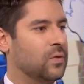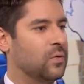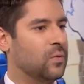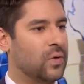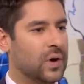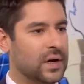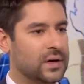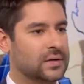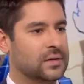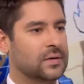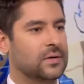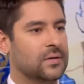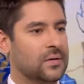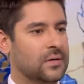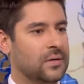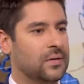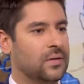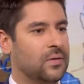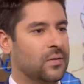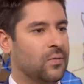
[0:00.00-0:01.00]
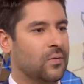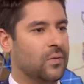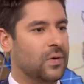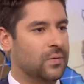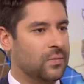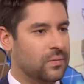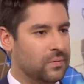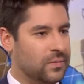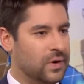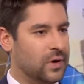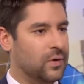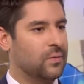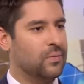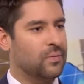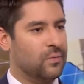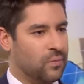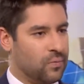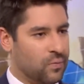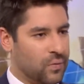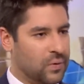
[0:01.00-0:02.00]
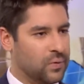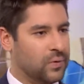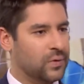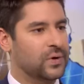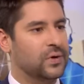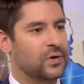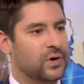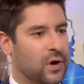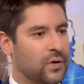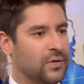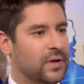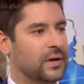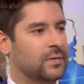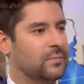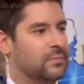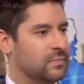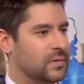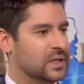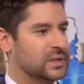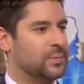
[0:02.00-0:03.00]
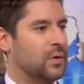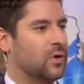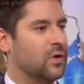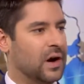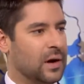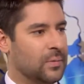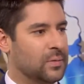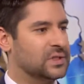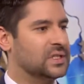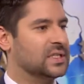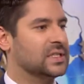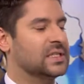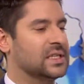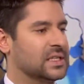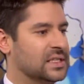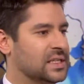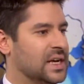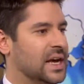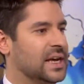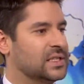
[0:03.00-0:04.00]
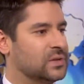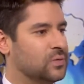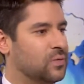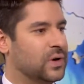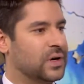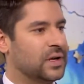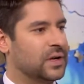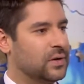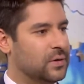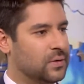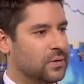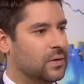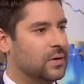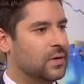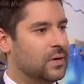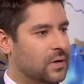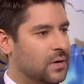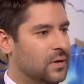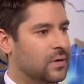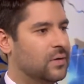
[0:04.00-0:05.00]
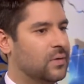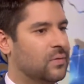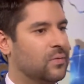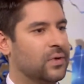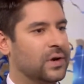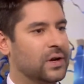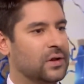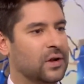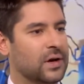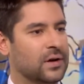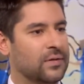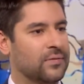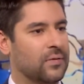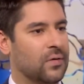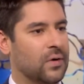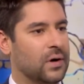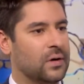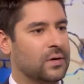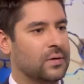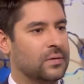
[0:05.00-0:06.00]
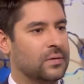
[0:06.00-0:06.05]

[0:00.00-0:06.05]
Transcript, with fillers: What, what, you know, when will you know that this program was a success? What are you, what are you looking for?